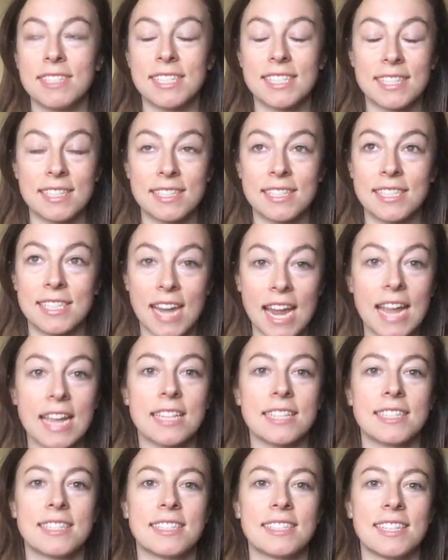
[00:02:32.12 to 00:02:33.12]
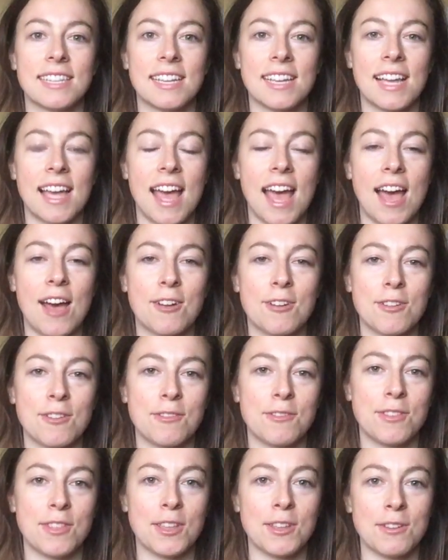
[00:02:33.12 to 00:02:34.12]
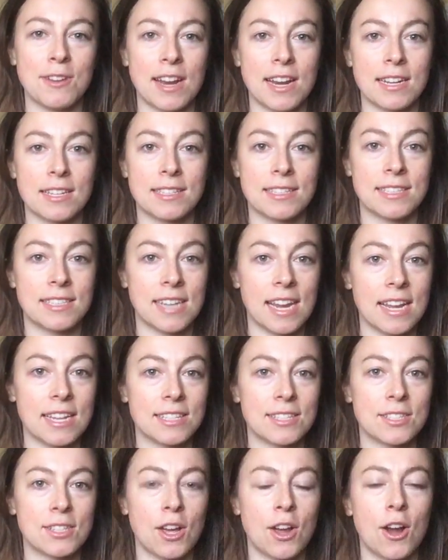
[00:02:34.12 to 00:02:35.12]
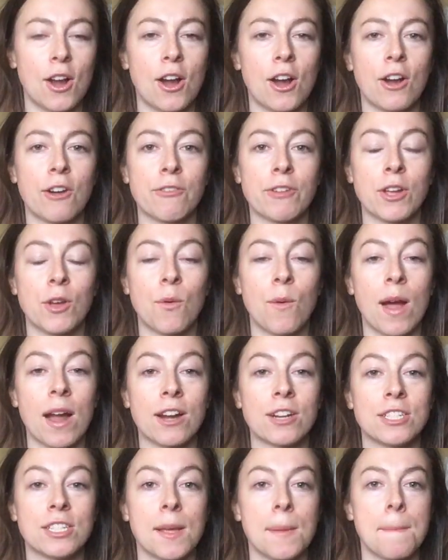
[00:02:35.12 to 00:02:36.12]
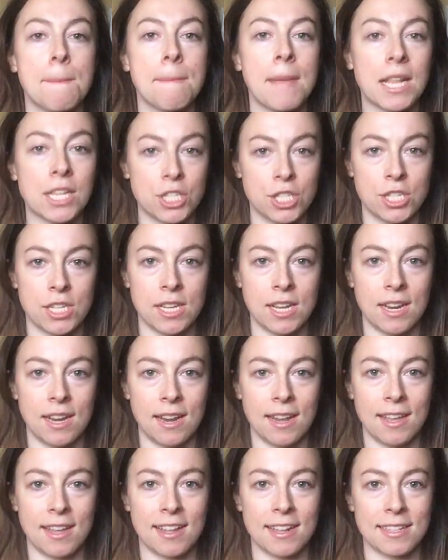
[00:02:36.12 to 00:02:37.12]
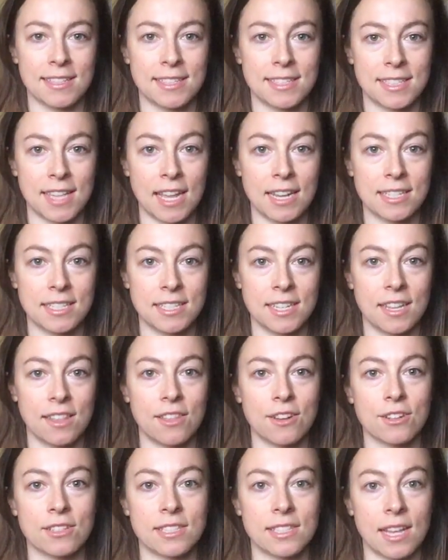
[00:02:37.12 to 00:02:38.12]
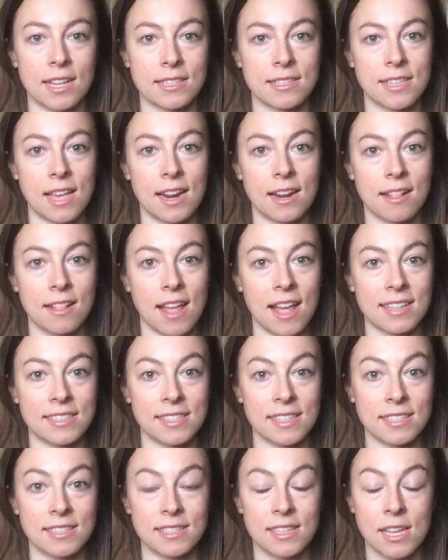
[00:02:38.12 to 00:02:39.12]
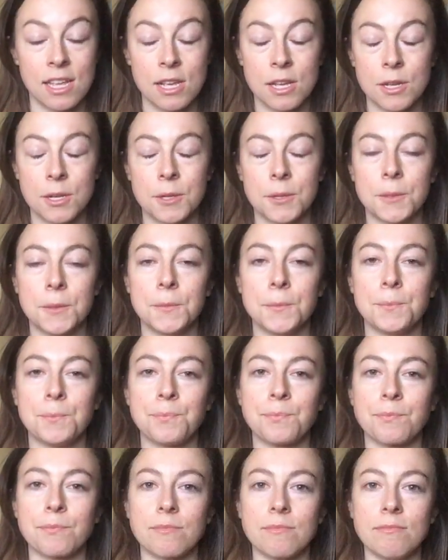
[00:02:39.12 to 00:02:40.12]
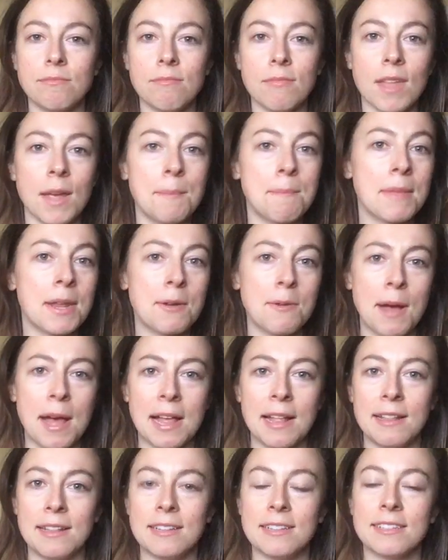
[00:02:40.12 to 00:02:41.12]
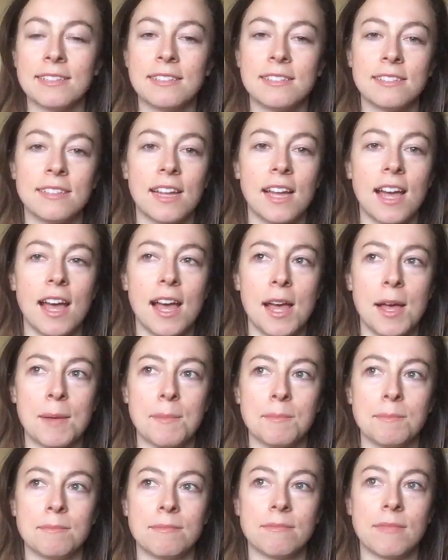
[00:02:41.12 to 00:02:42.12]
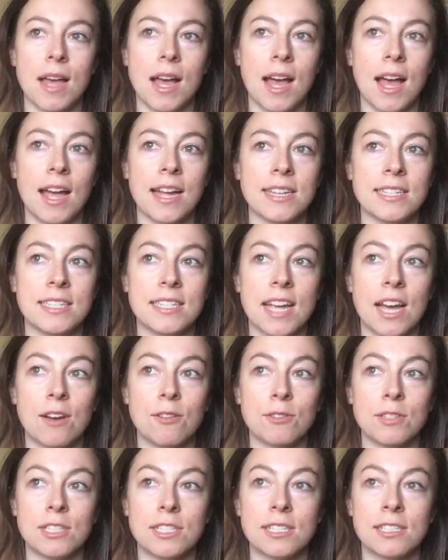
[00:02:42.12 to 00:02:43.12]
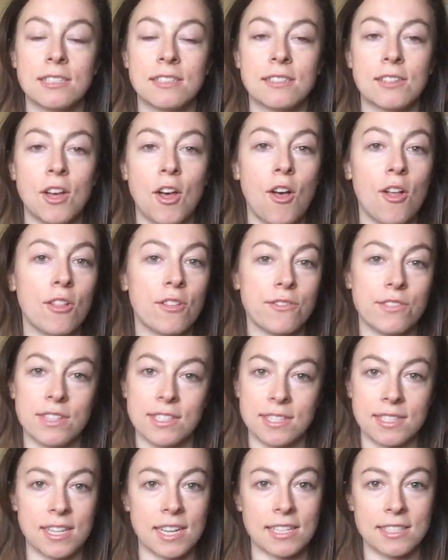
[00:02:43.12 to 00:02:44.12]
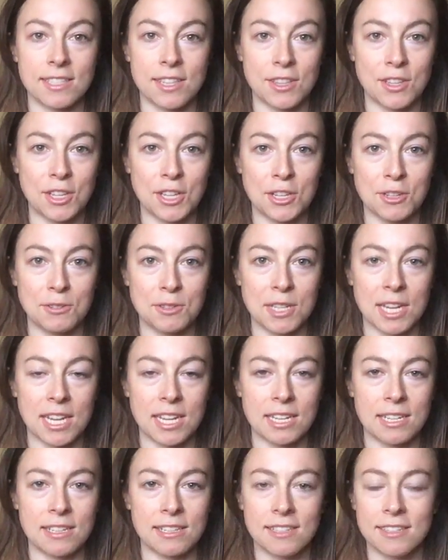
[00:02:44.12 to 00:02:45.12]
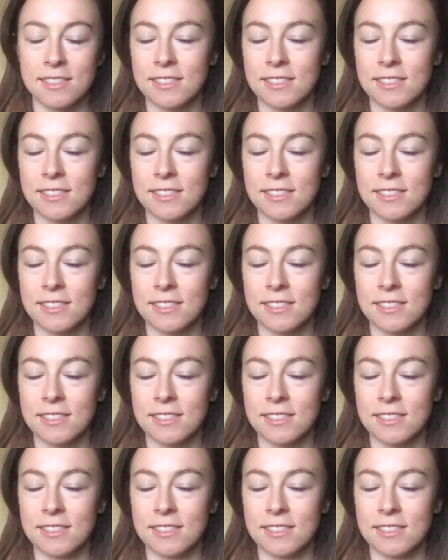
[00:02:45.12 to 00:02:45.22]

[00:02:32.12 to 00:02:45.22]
states out of the United States are required to mention consent in their sex ed classes. Meanwhile, I doubt all of the states in the union